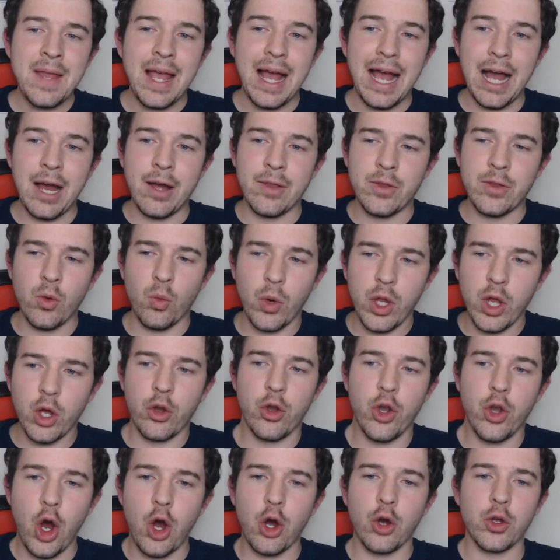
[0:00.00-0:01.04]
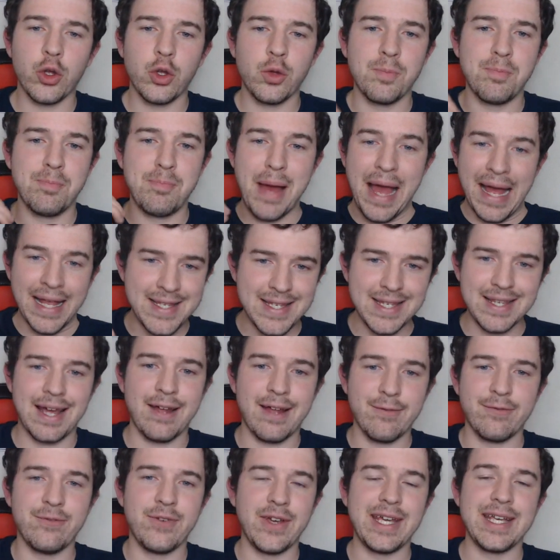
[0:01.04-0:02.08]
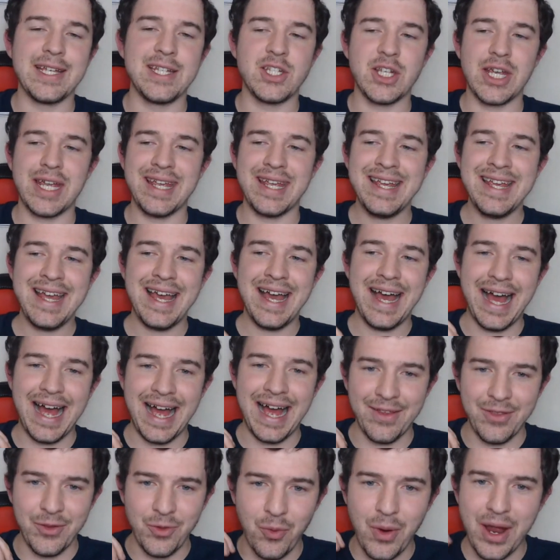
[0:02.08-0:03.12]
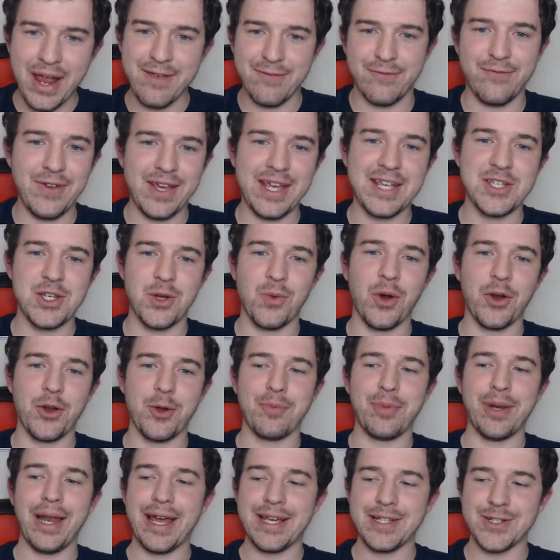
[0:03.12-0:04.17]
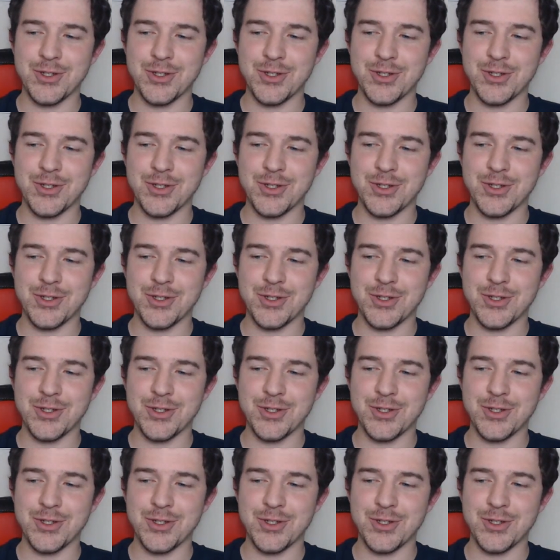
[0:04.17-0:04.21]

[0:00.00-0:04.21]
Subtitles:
And we are not better than Fiji at the way Fiji want to play.